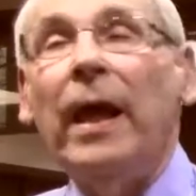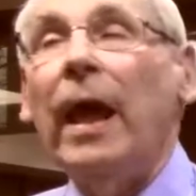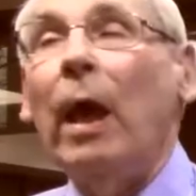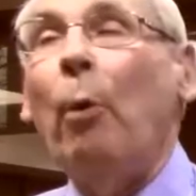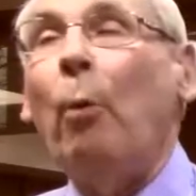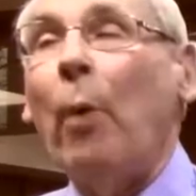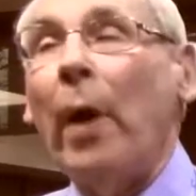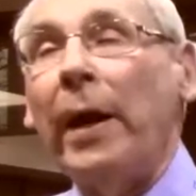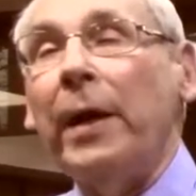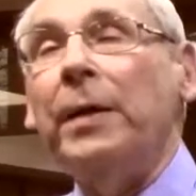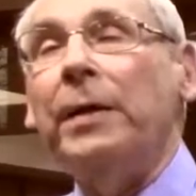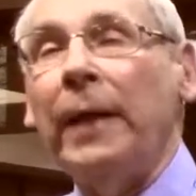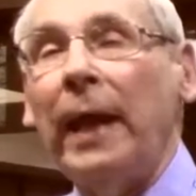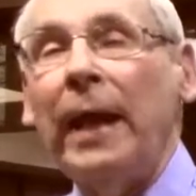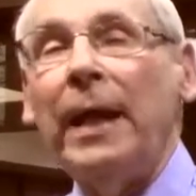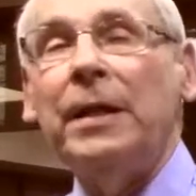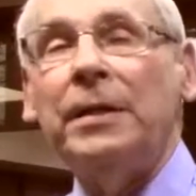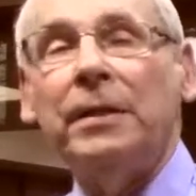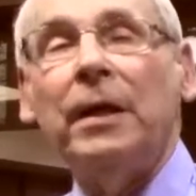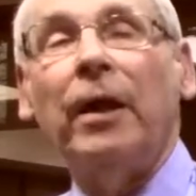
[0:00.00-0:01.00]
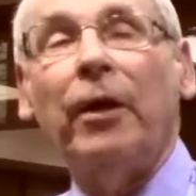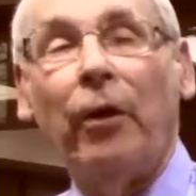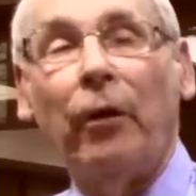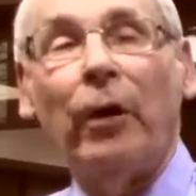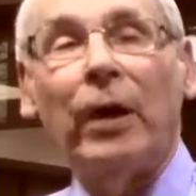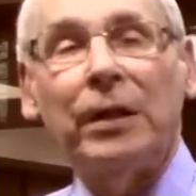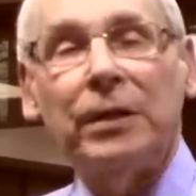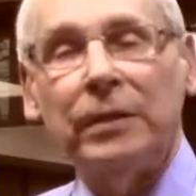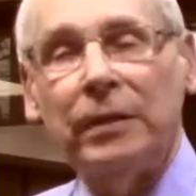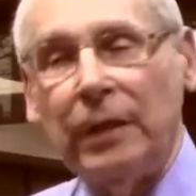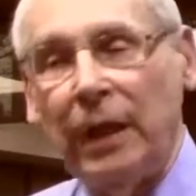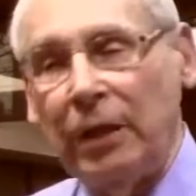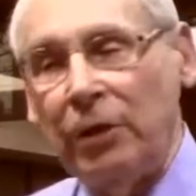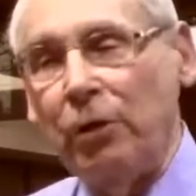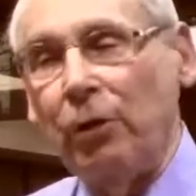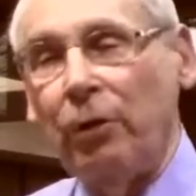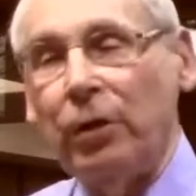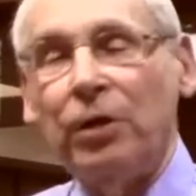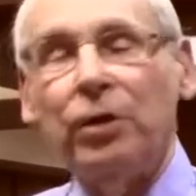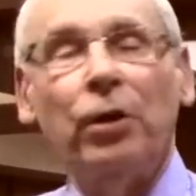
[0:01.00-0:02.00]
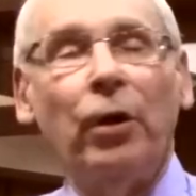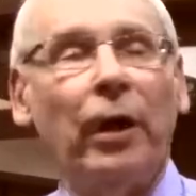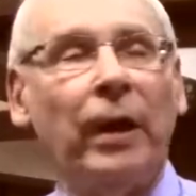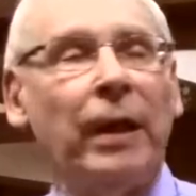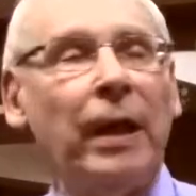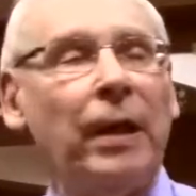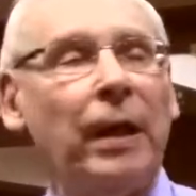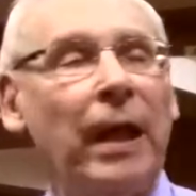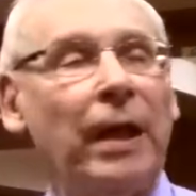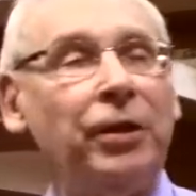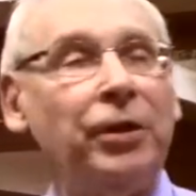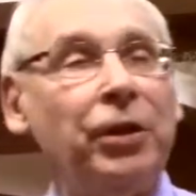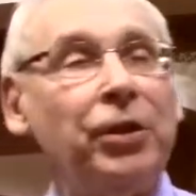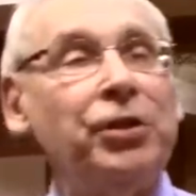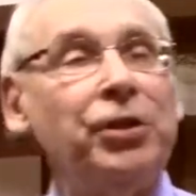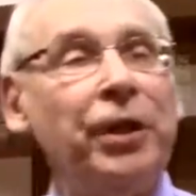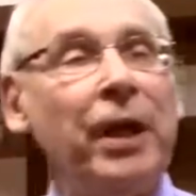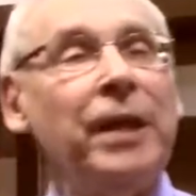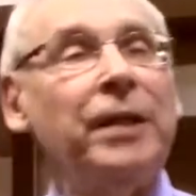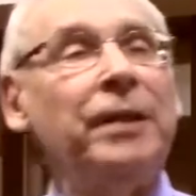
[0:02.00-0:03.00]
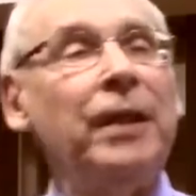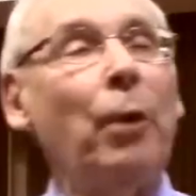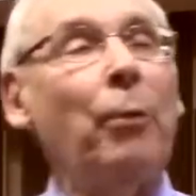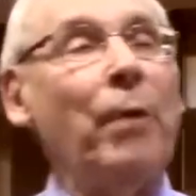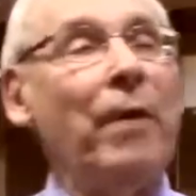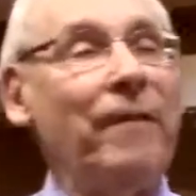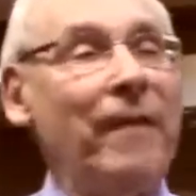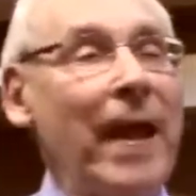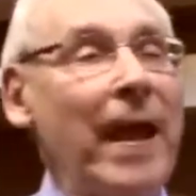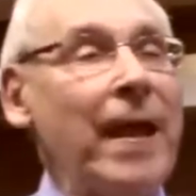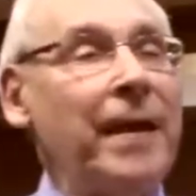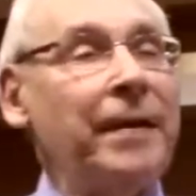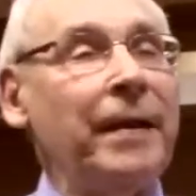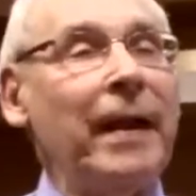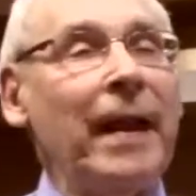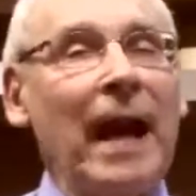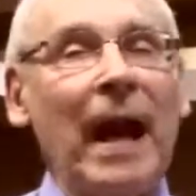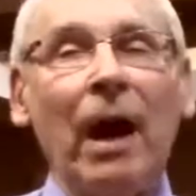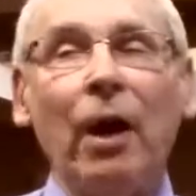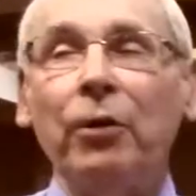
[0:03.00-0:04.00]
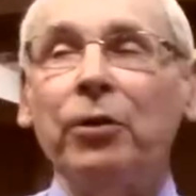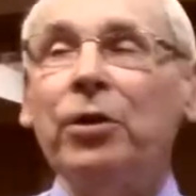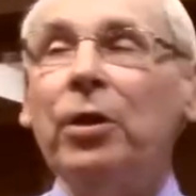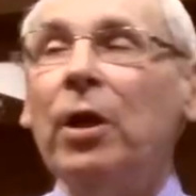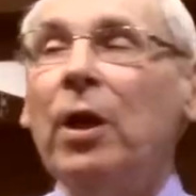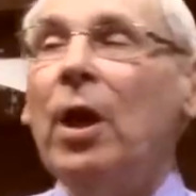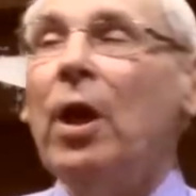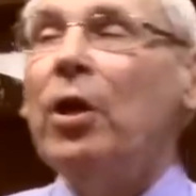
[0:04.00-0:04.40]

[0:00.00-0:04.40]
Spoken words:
And what it takes, of course, and you can look at the sheet that we've handed out,